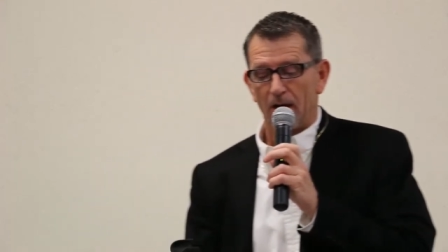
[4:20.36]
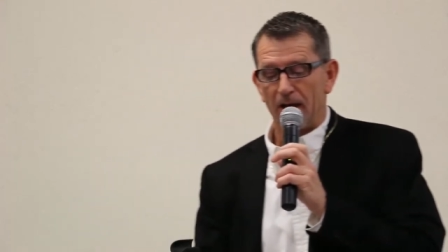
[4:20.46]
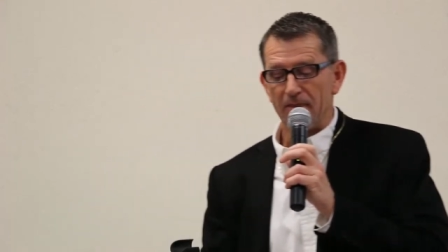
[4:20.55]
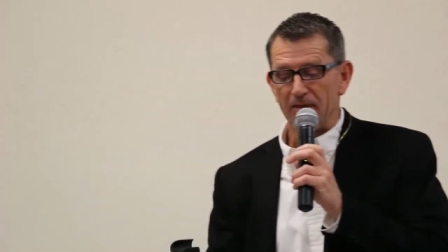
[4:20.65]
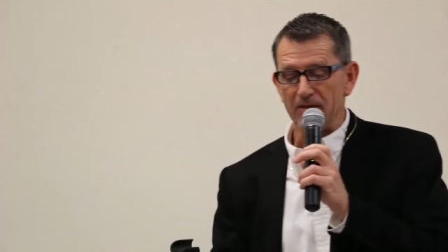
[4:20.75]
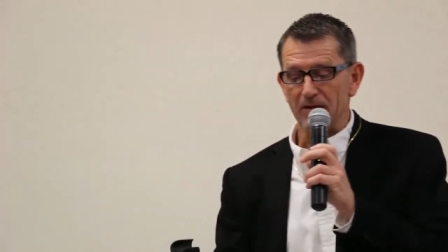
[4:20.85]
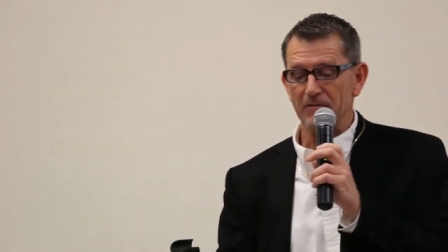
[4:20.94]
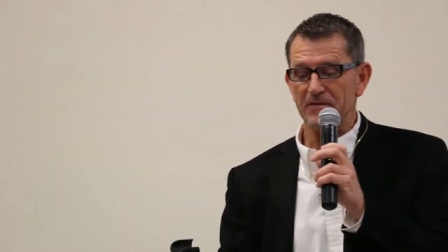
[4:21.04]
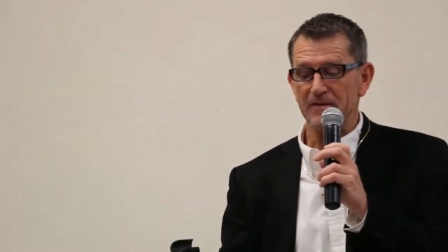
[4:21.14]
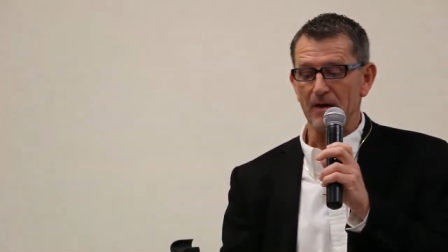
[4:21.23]
and then the
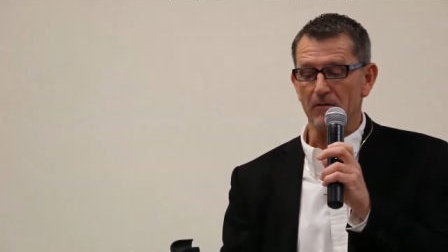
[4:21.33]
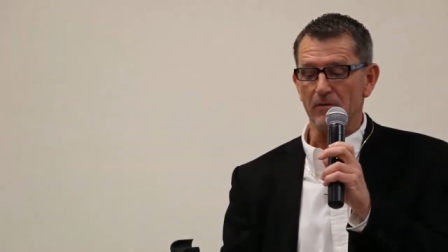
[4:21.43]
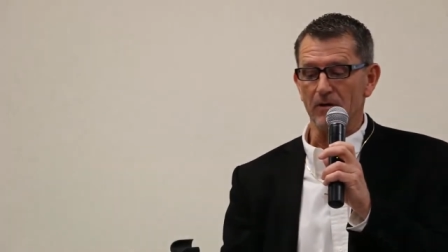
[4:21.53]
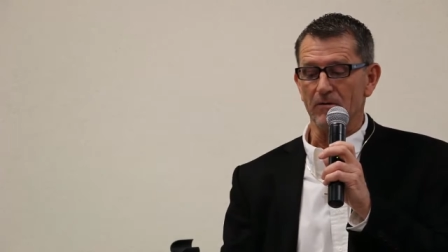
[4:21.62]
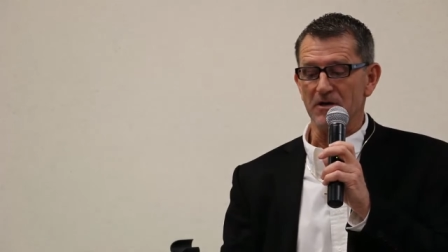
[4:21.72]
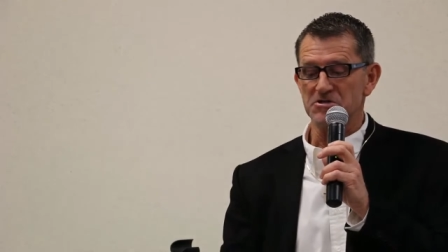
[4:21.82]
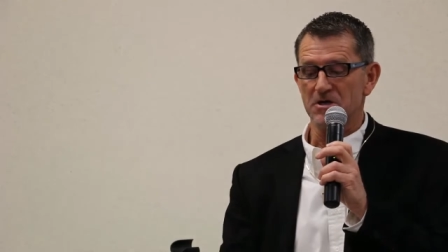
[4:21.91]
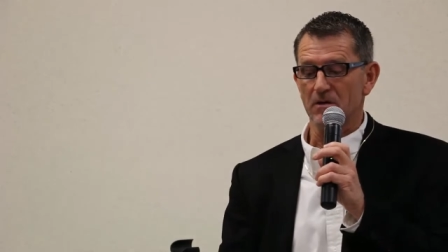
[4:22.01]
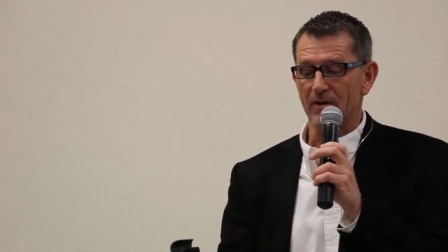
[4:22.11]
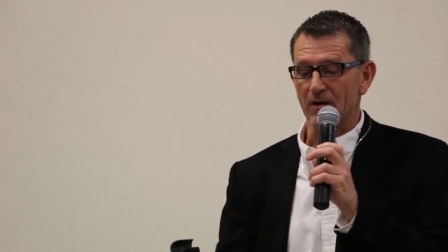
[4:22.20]
other thing that I really want to
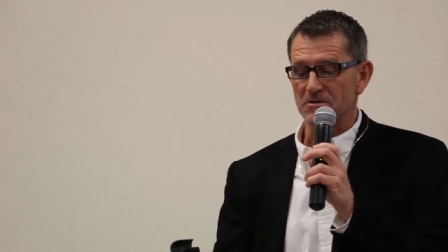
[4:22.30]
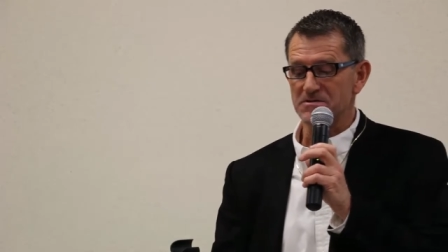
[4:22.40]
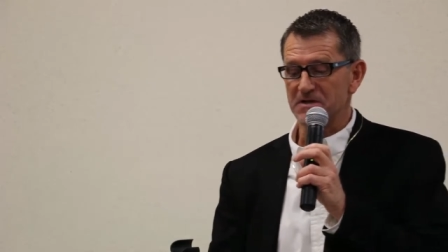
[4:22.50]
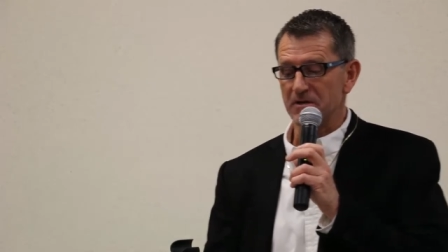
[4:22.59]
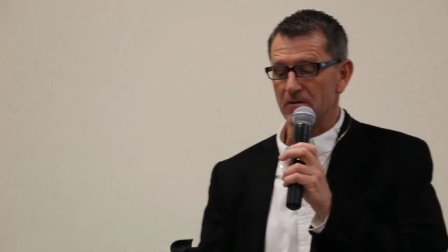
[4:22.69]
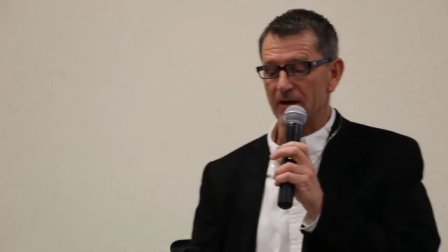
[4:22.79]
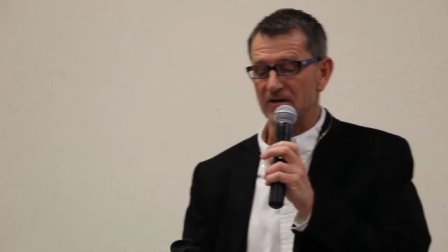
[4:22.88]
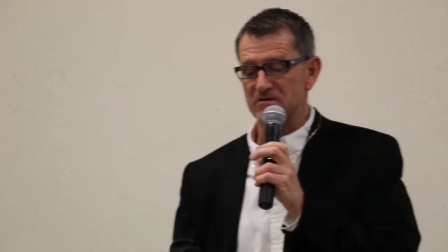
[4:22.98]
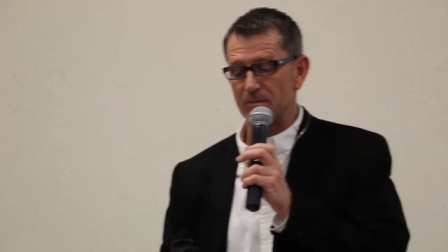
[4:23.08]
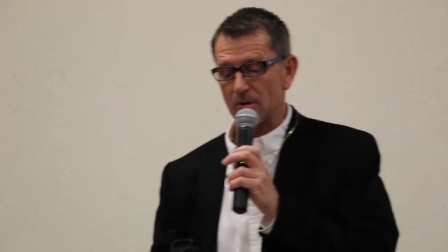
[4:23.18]
share about our senior
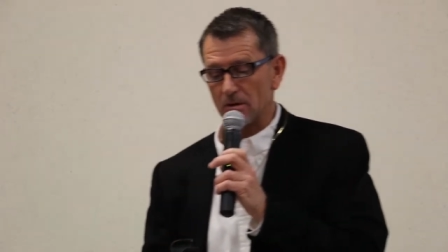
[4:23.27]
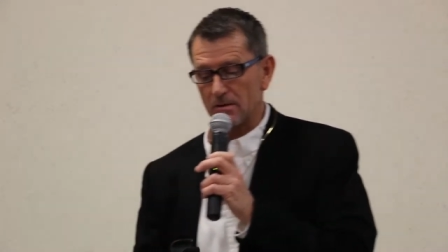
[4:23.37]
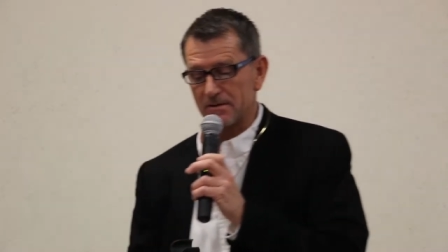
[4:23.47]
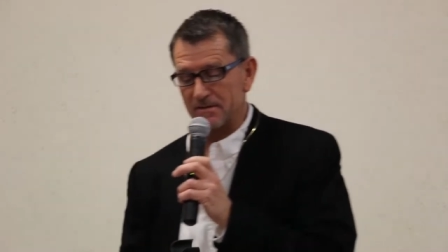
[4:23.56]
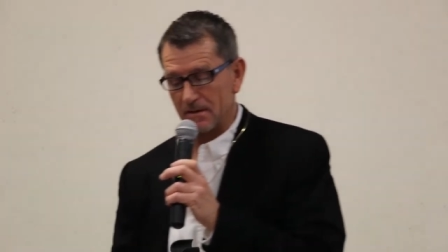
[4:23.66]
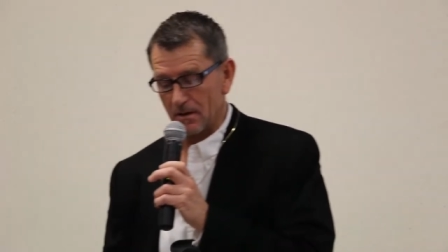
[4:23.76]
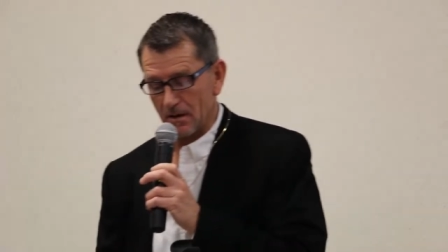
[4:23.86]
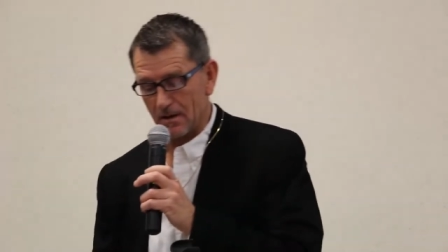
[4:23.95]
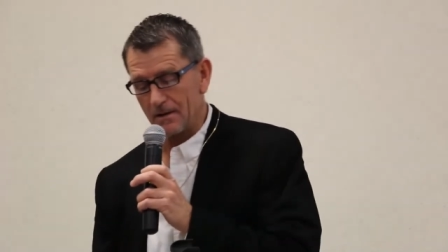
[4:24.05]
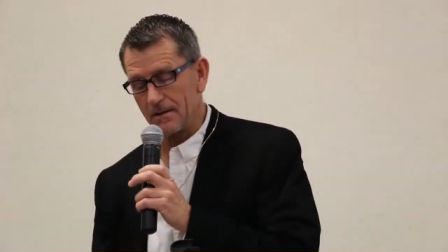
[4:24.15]
expert
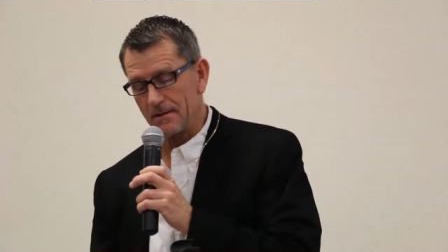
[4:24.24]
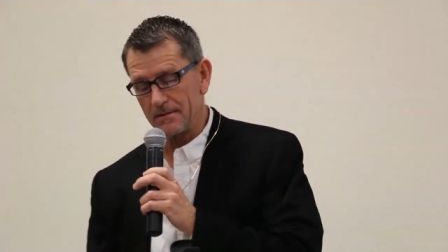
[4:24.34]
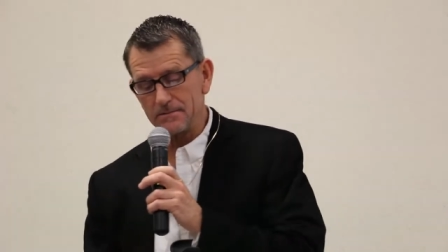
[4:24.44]
uh,